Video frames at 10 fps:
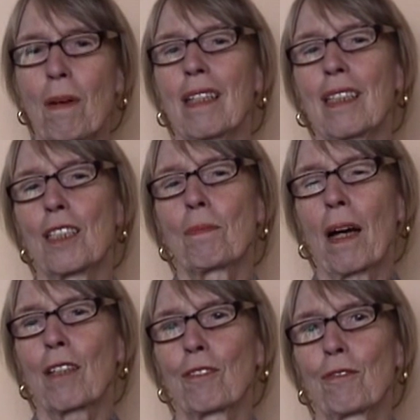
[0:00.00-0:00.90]
mind is
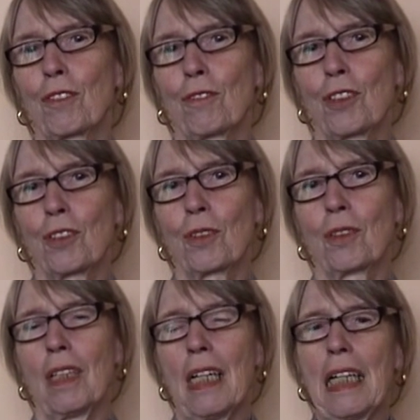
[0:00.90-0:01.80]
part of you,
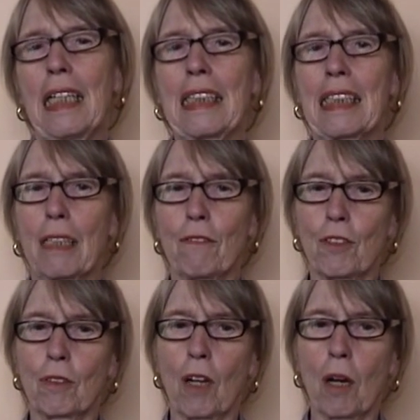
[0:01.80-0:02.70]
so it gives
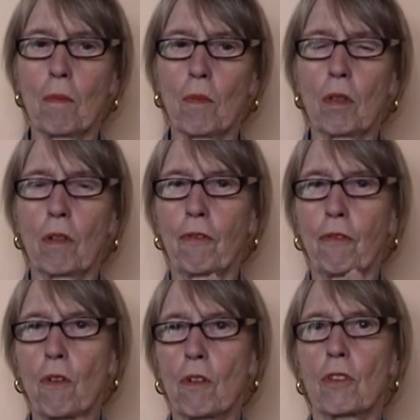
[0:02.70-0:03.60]
you a more
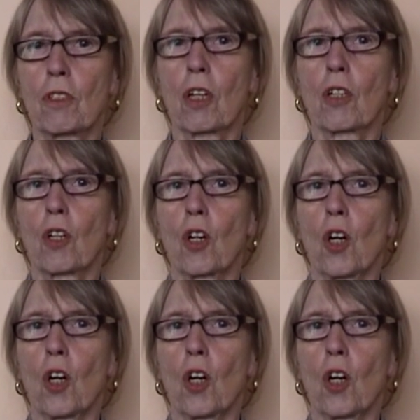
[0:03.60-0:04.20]
focus on